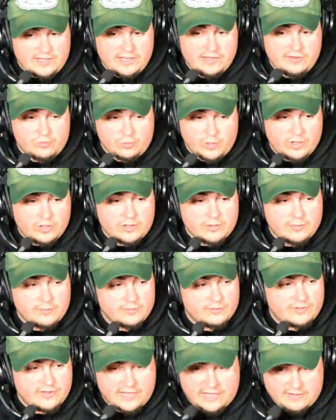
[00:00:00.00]
welcome
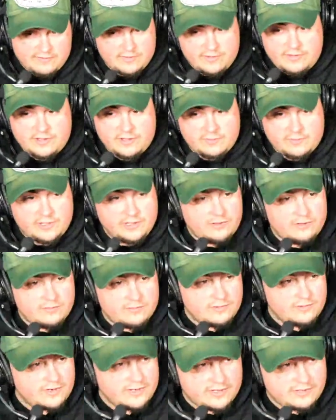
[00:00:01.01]
to everything in my
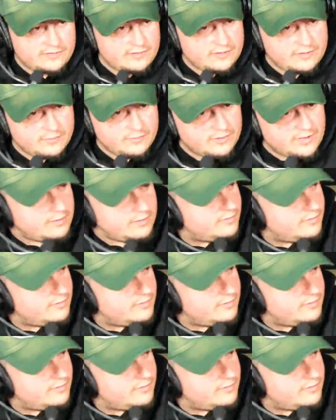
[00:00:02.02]
humidor. I tell him countless